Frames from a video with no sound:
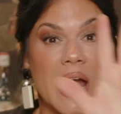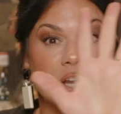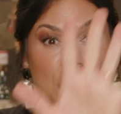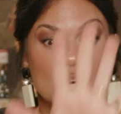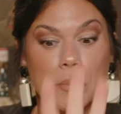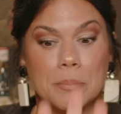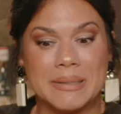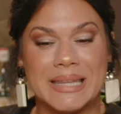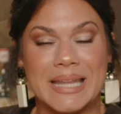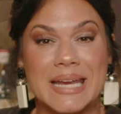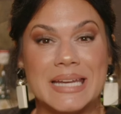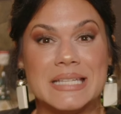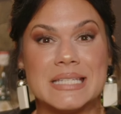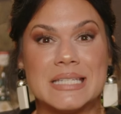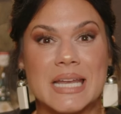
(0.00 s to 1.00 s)
and you're
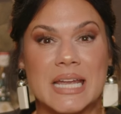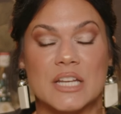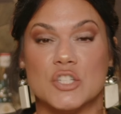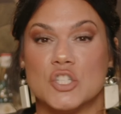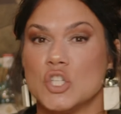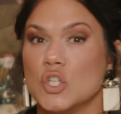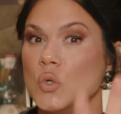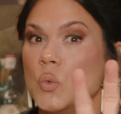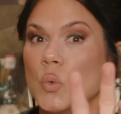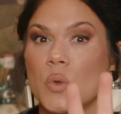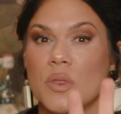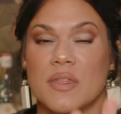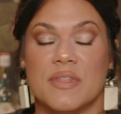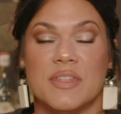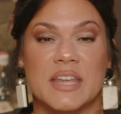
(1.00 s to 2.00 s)
placed into
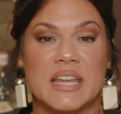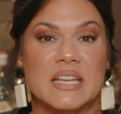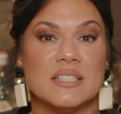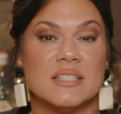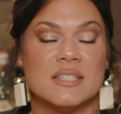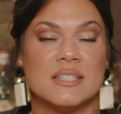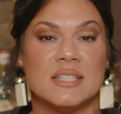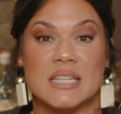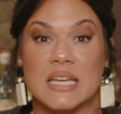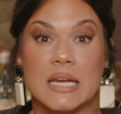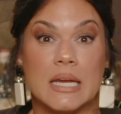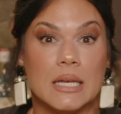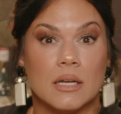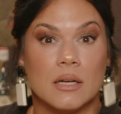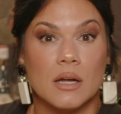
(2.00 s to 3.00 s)
the
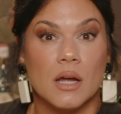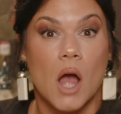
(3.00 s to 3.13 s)
scene